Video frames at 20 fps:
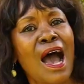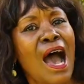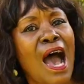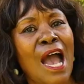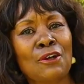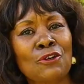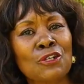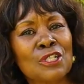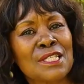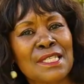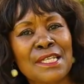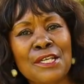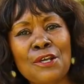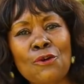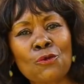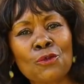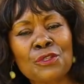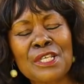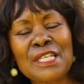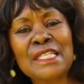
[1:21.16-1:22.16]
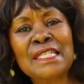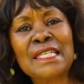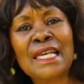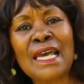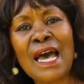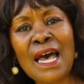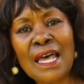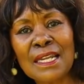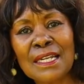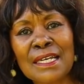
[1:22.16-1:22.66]
I could see all these
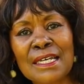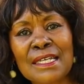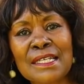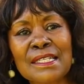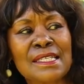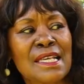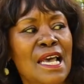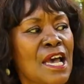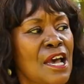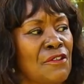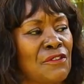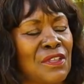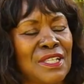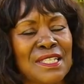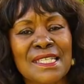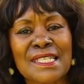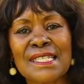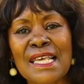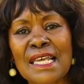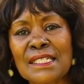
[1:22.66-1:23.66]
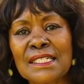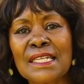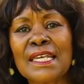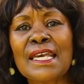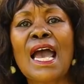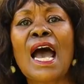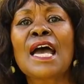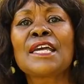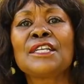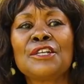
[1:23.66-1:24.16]
colors. Then
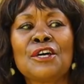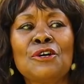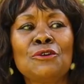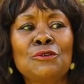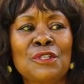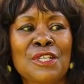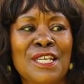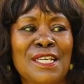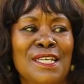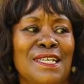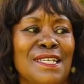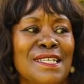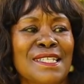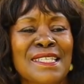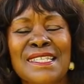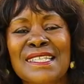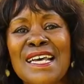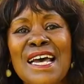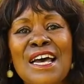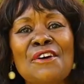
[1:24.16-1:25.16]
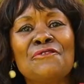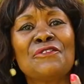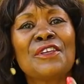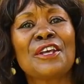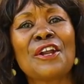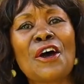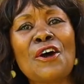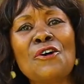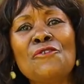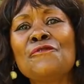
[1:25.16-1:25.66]
suddenly I noticed
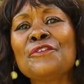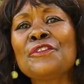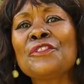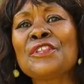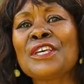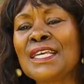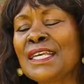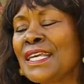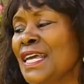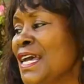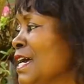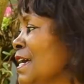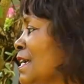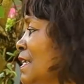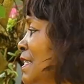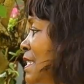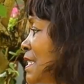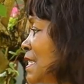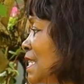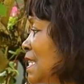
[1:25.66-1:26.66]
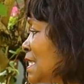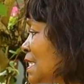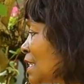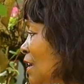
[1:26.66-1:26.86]
that over the years, this